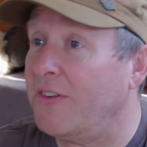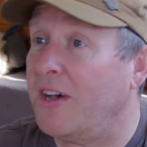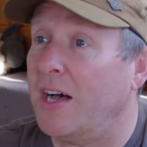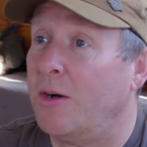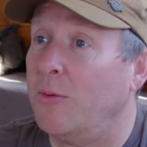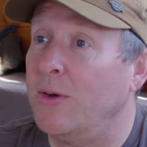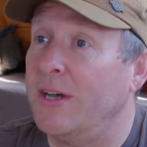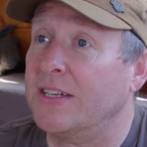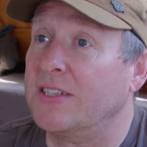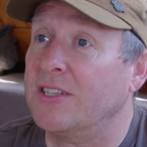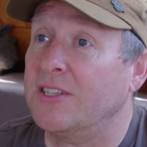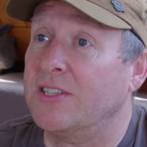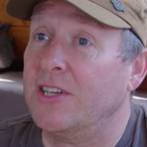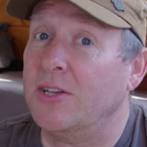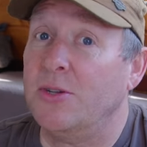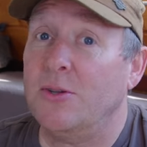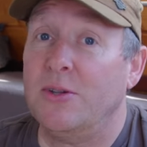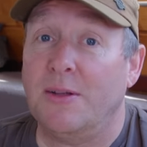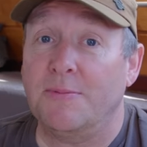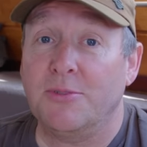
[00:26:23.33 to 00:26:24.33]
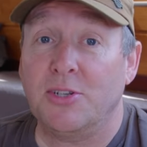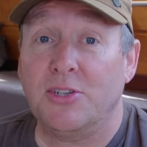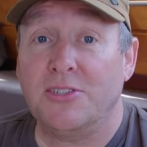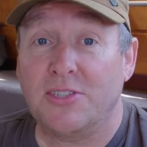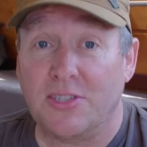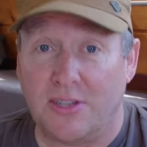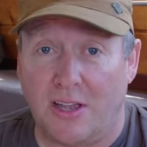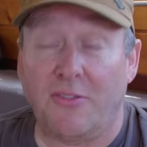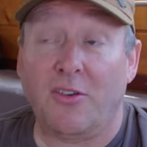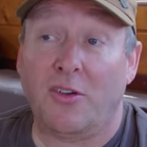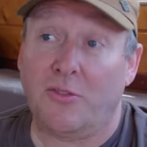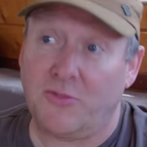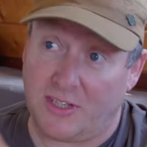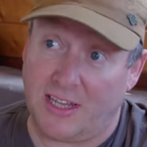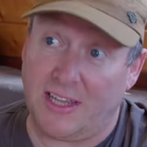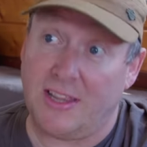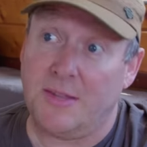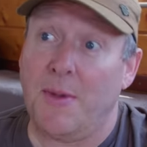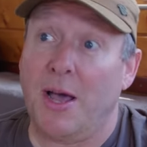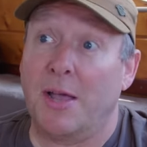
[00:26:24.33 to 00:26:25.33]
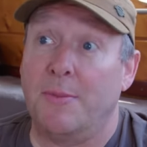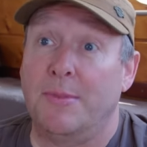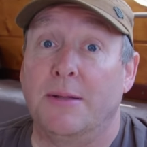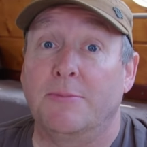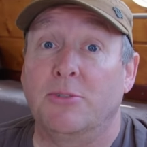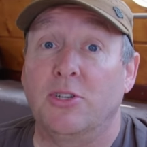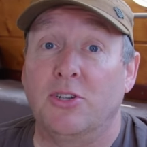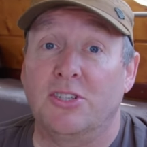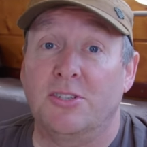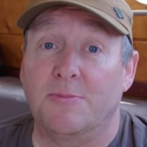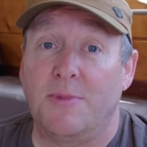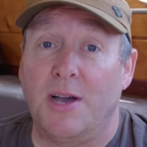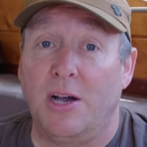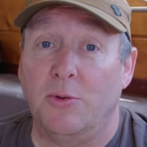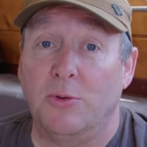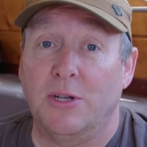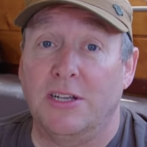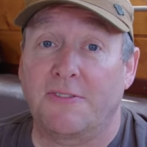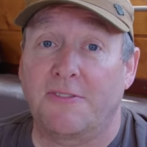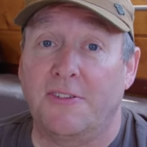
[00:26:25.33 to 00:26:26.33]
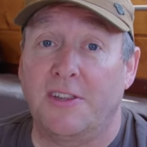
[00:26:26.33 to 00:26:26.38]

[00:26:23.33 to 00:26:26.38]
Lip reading: of artwork to do. I'm doing some artwork